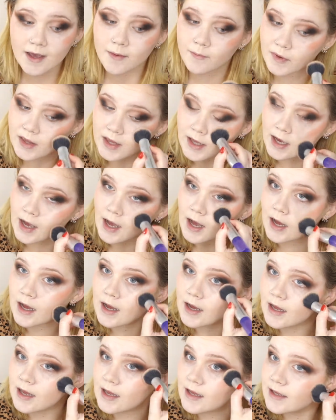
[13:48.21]

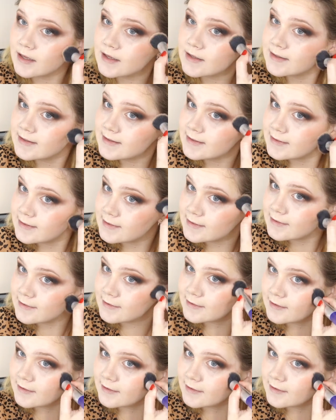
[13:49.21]
because